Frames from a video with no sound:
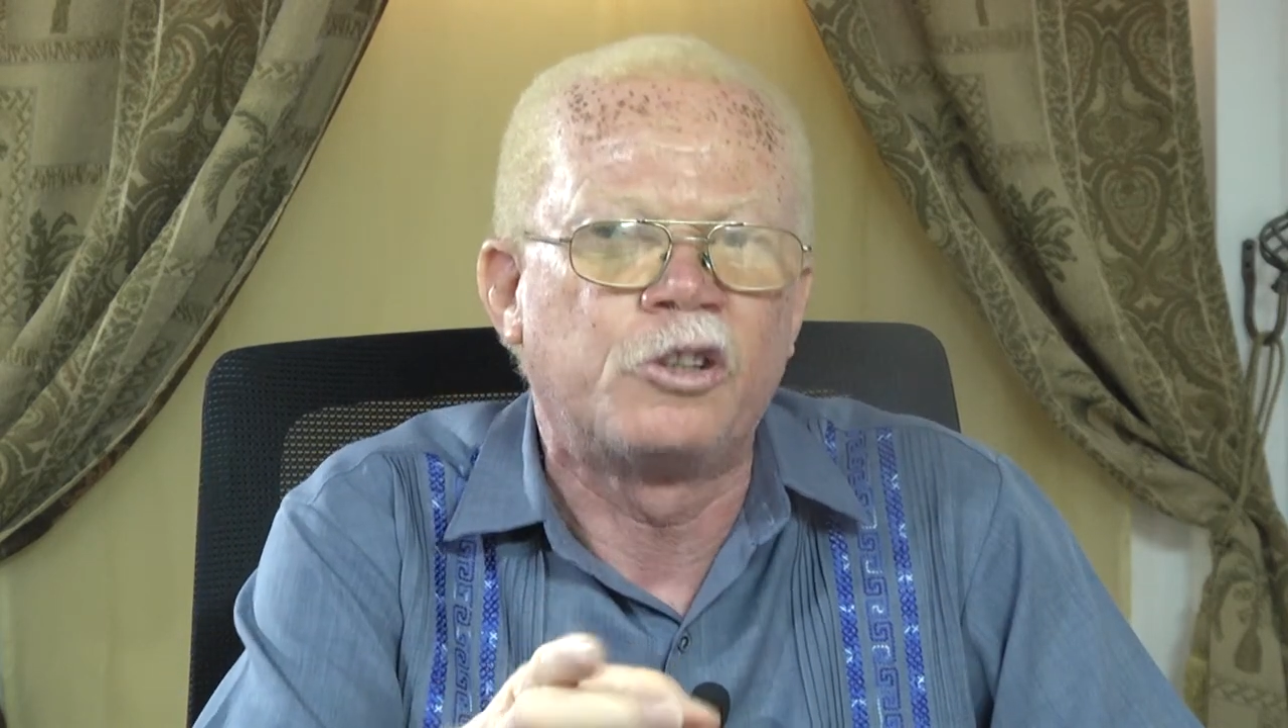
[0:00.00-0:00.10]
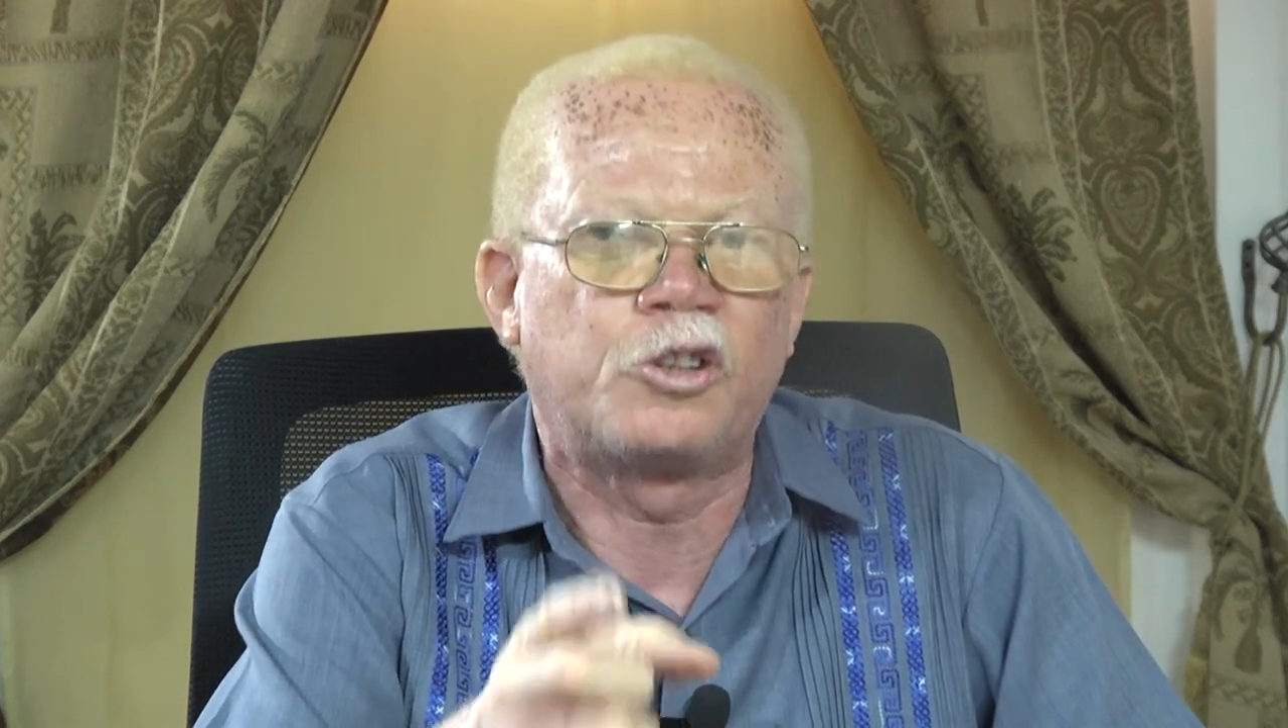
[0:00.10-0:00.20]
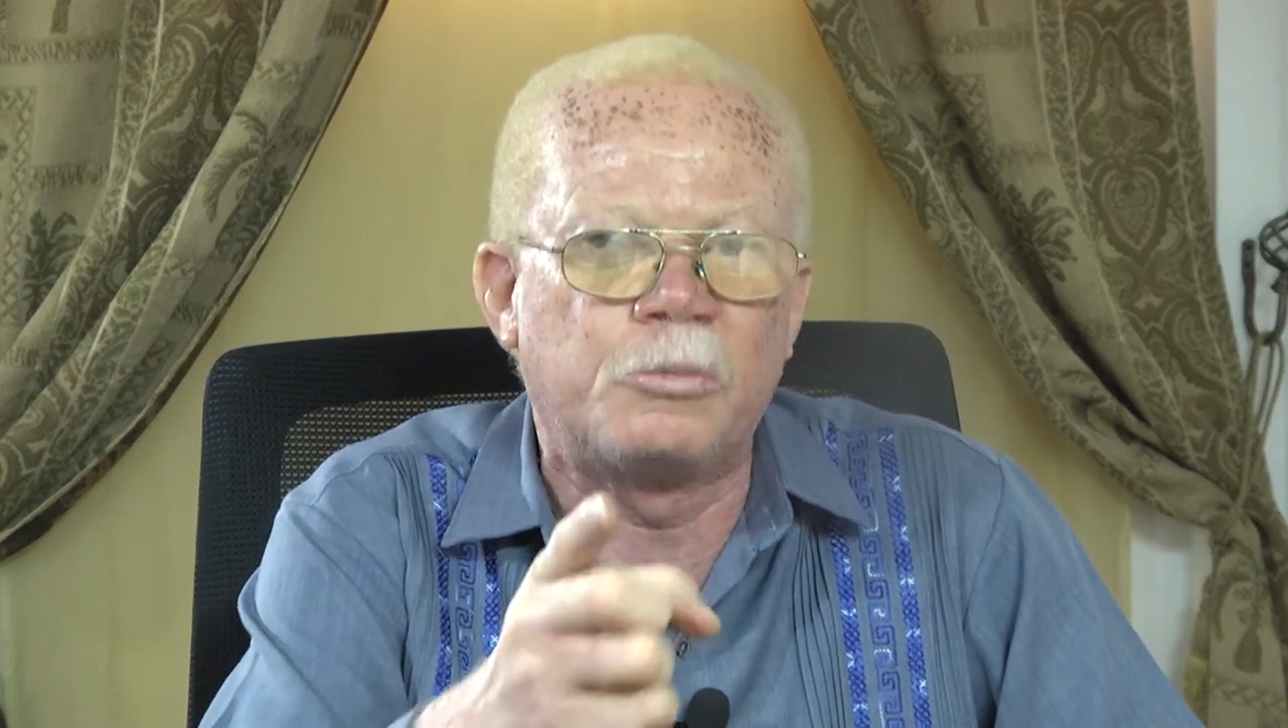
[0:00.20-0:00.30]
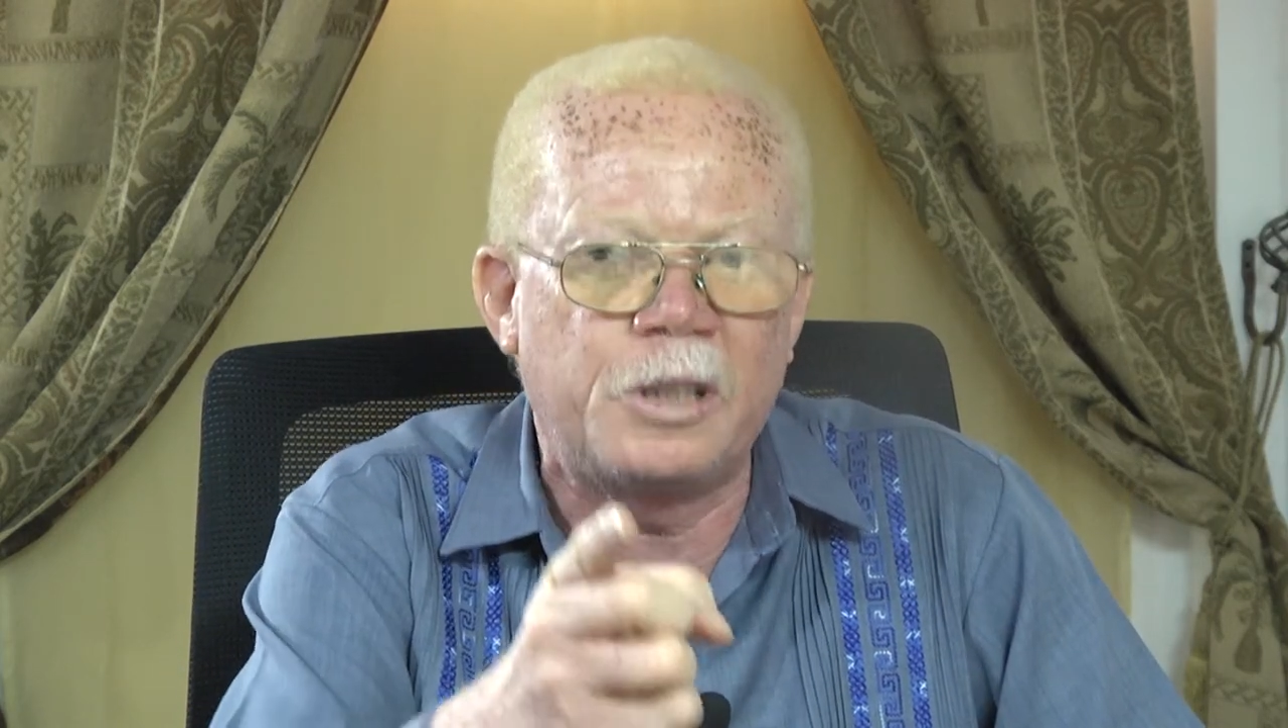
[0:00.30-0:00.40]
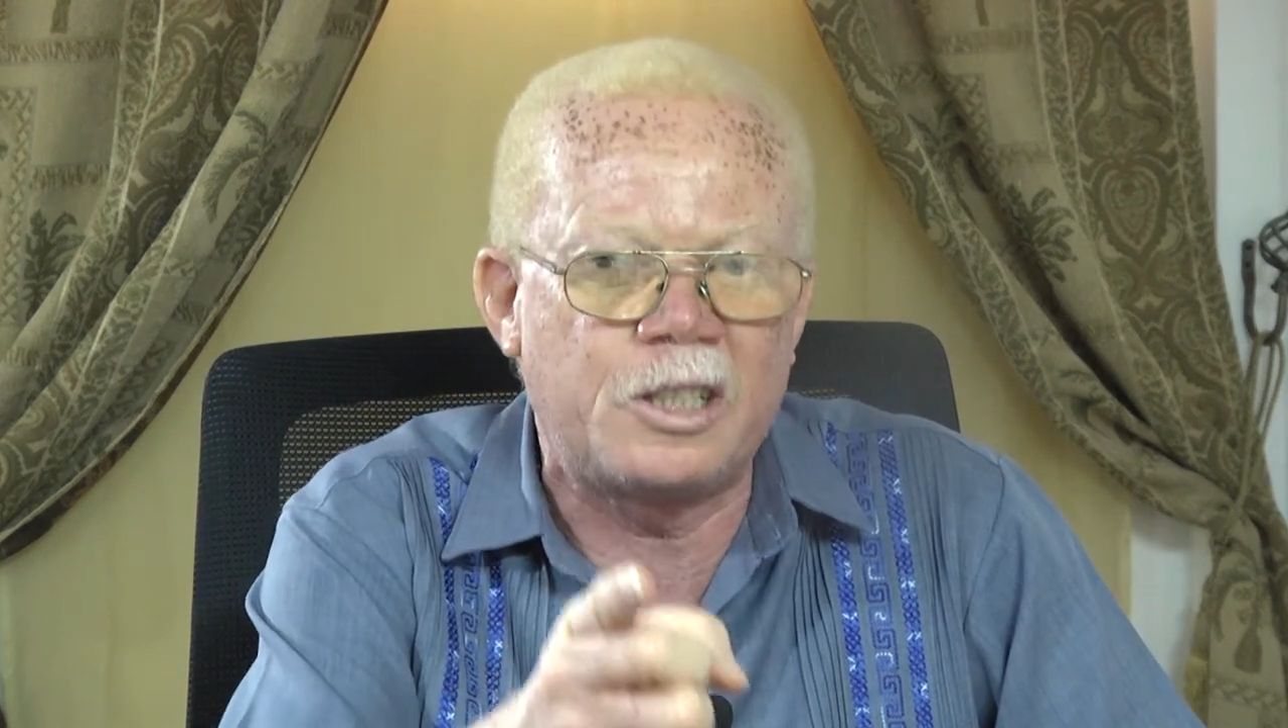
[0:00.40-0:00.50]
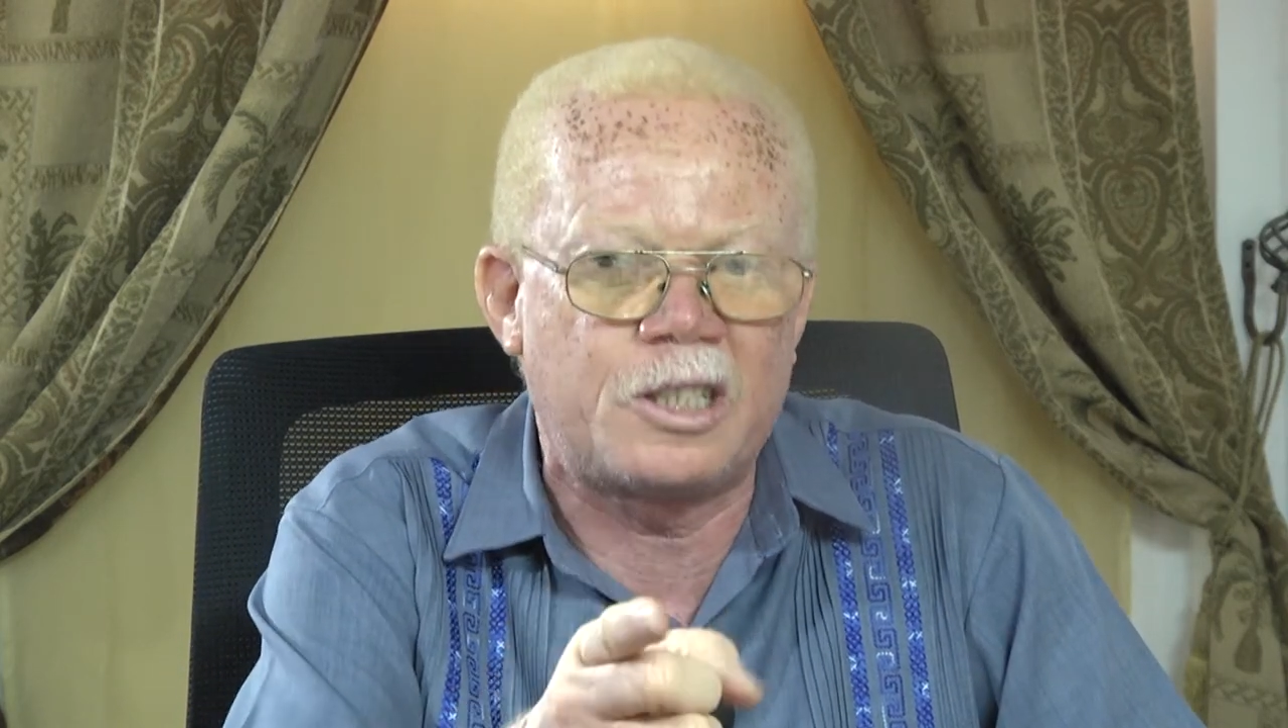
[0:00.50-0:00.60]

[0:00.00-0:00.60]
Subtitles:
to meet